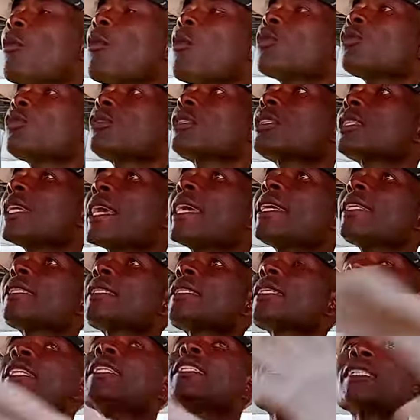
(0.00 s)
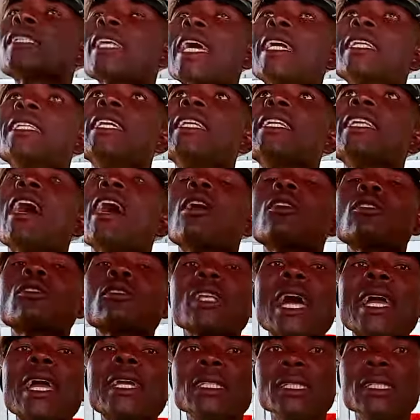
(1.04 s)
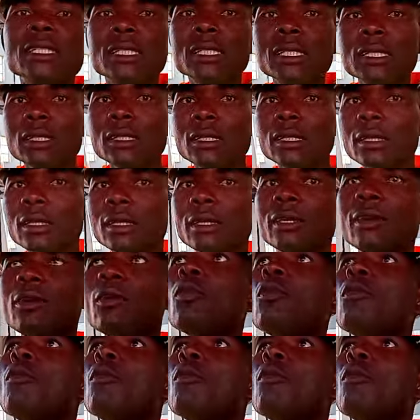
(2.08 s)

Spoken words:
walls, yes, inside and outside. We